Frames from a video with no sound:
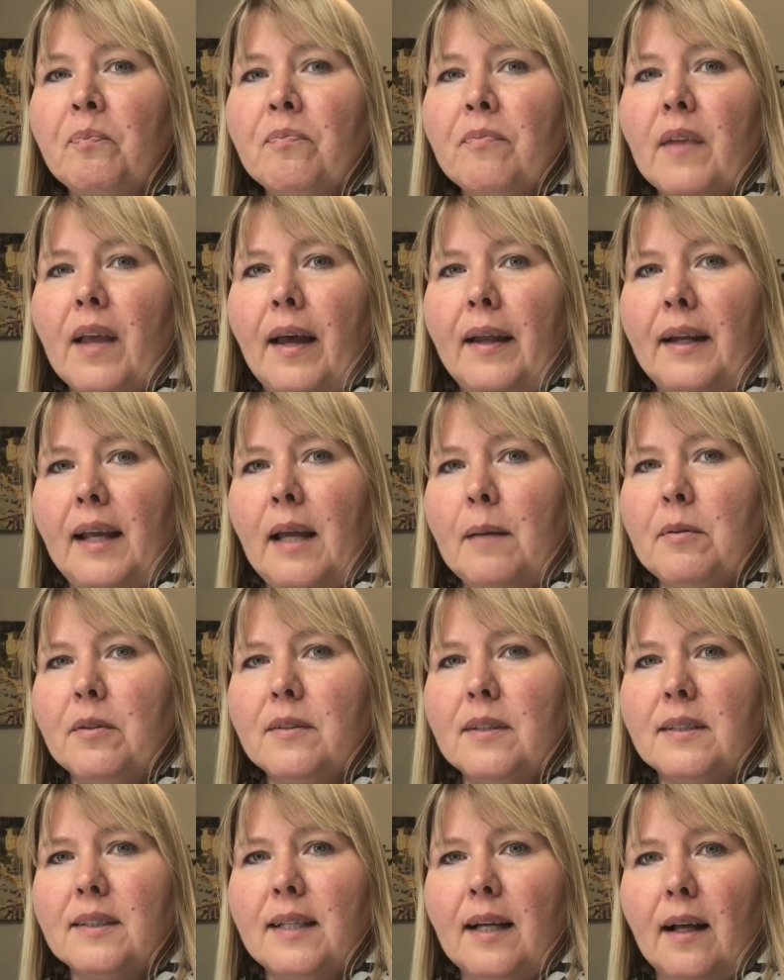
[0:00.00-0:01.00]
and able
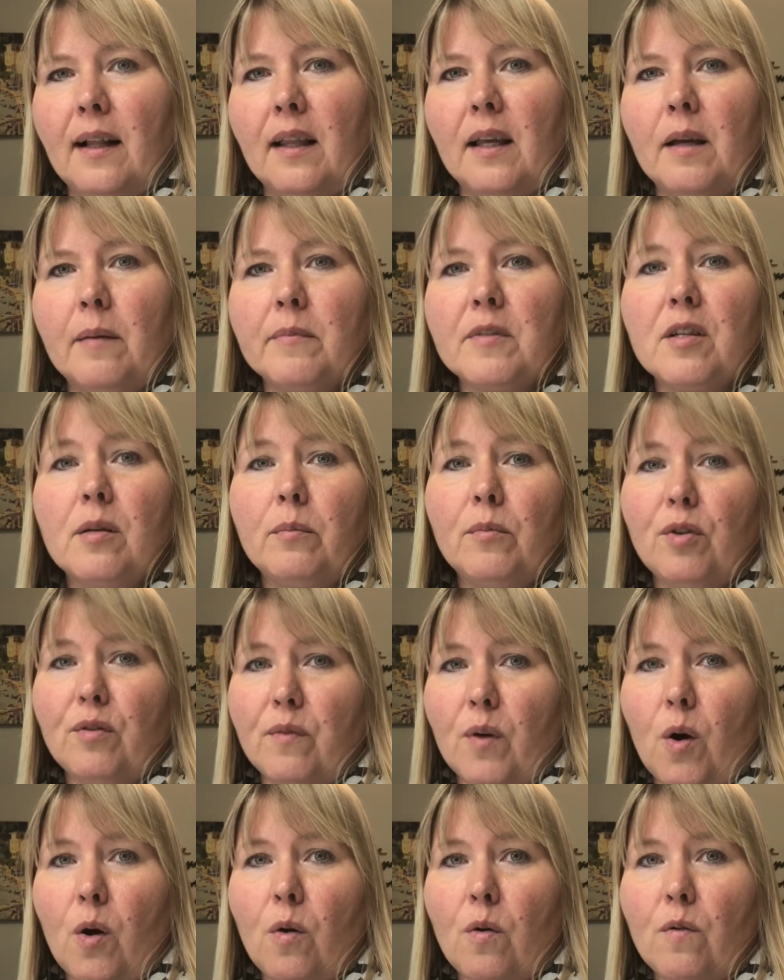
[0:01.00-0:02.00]
to tell him to
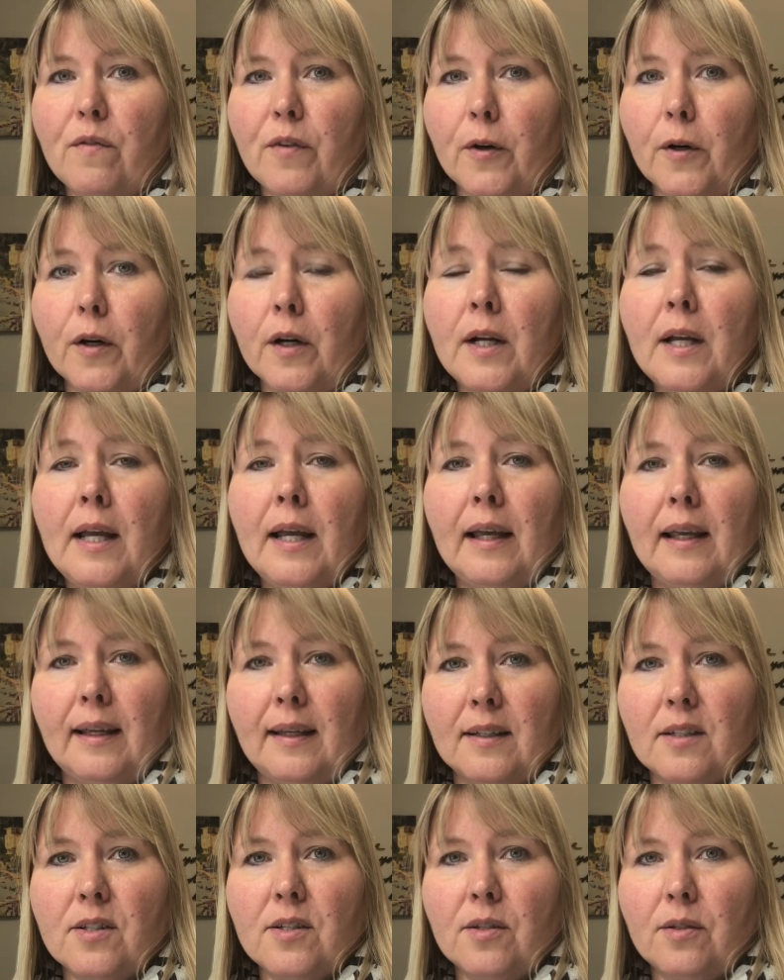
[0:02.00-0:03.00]
move over
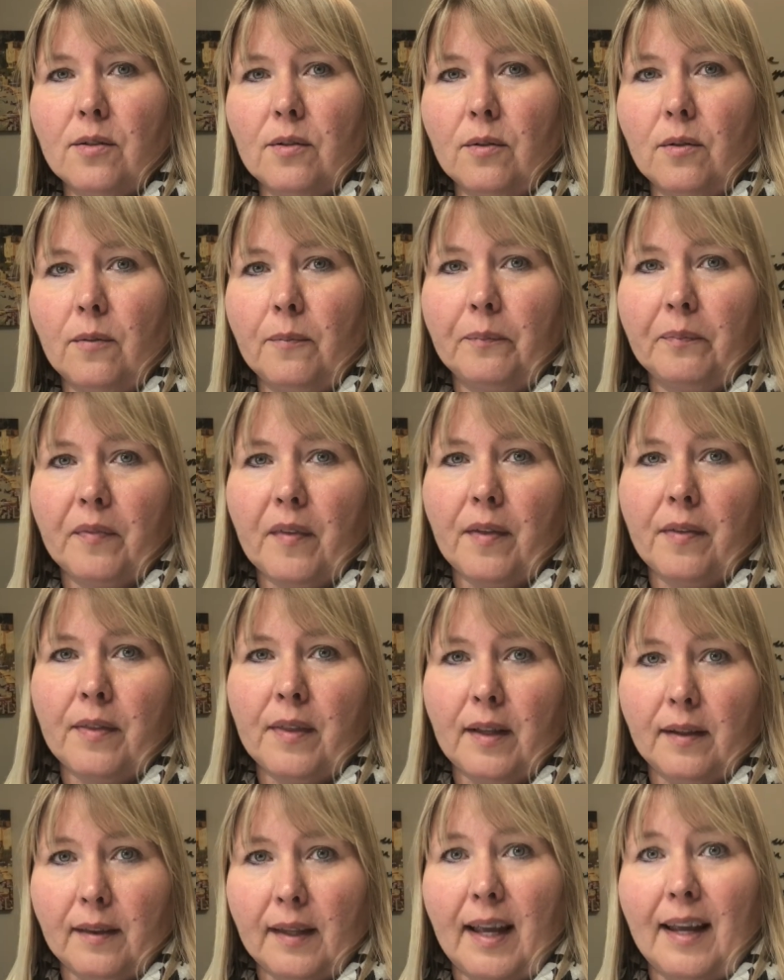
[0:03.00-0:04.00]
into
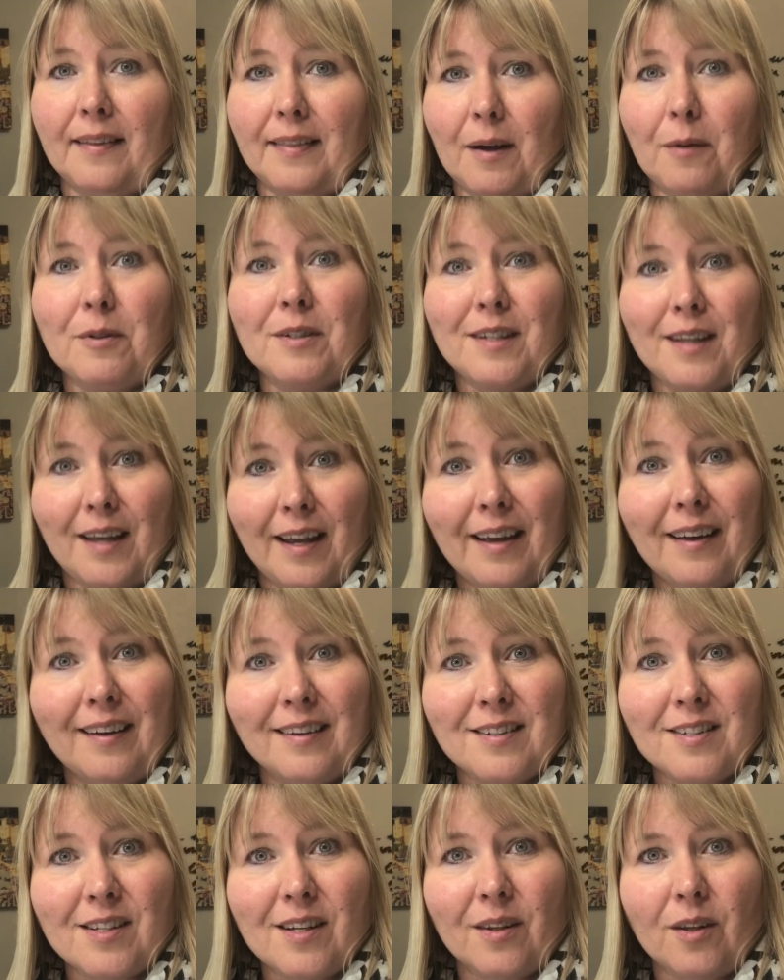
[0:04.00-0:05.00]
the lane that would take
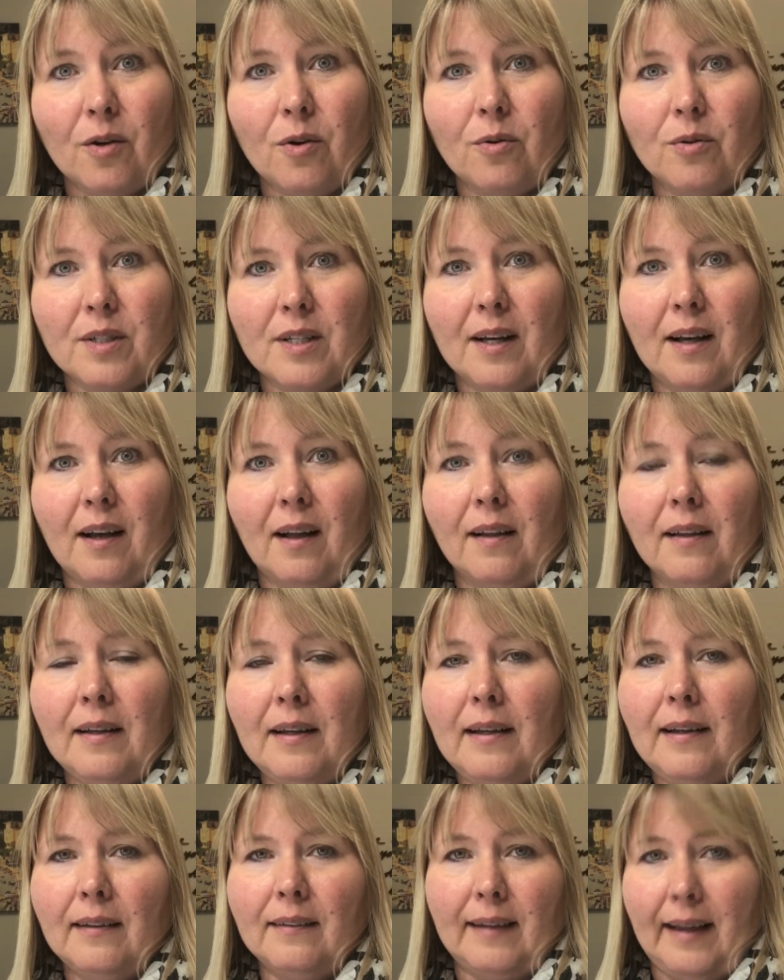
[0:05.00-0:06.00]
us to the hotel,
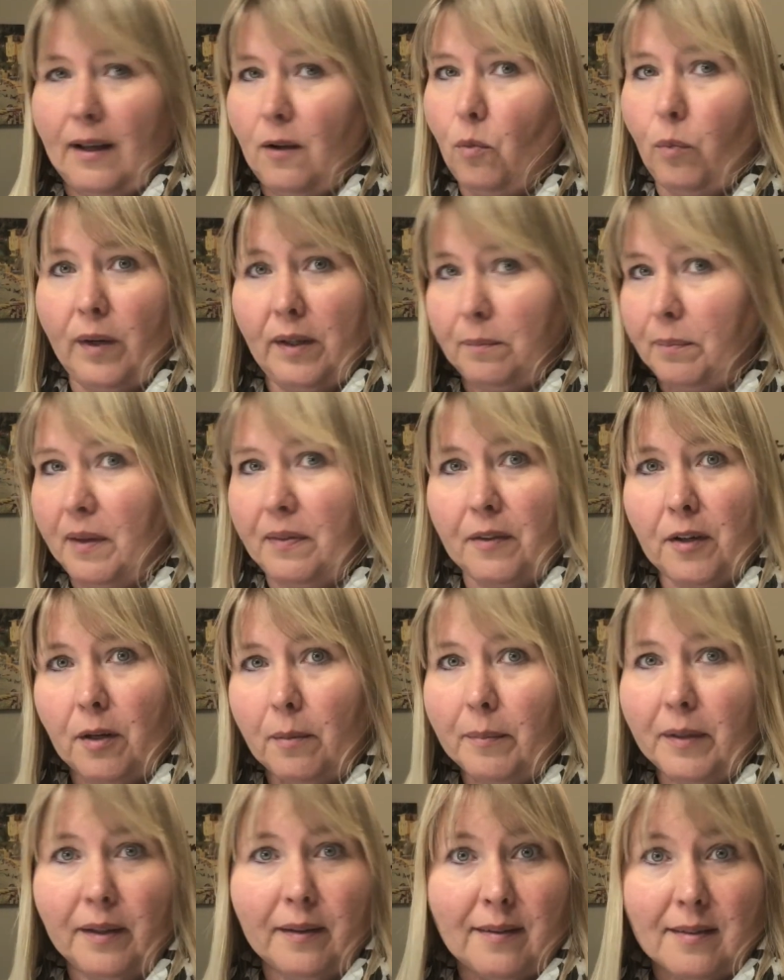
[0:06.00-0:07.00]
like we'd been there a
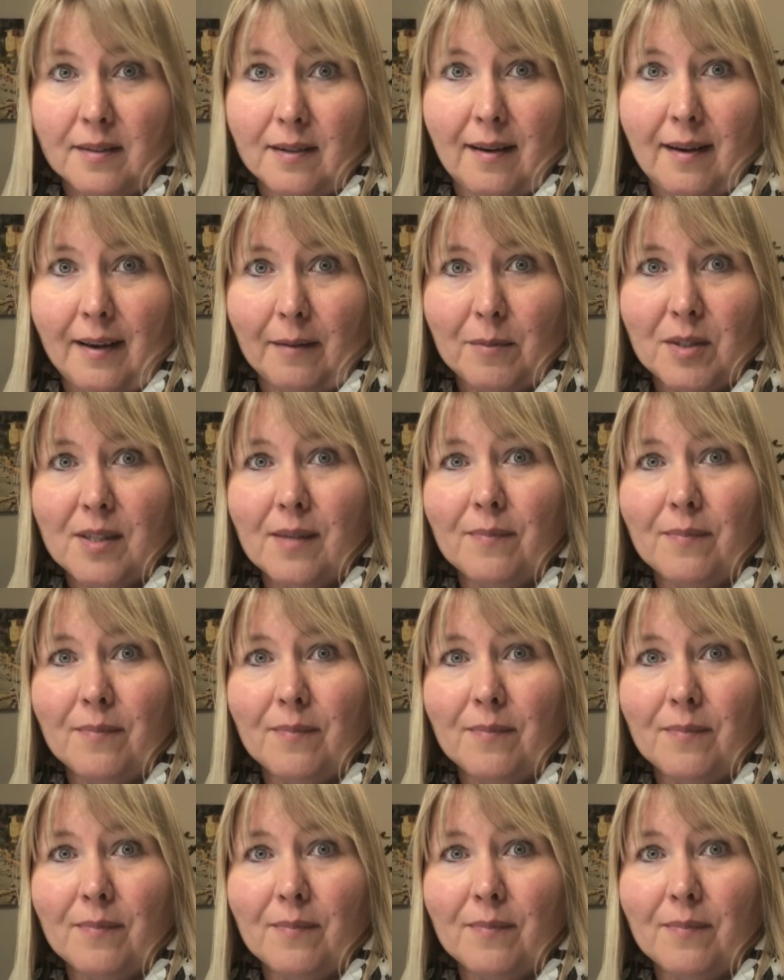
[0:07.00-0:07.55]
million times.